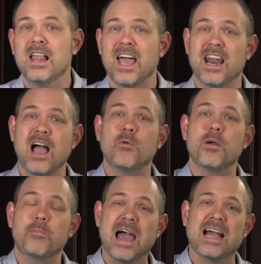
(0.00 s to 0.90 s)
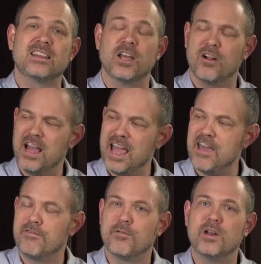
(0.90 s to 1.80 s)
And I went back there
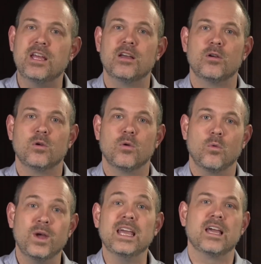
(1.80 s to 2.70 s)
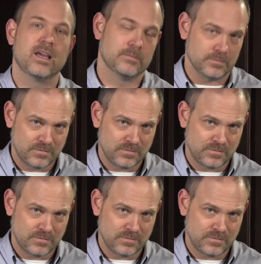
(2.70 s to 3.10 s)
every week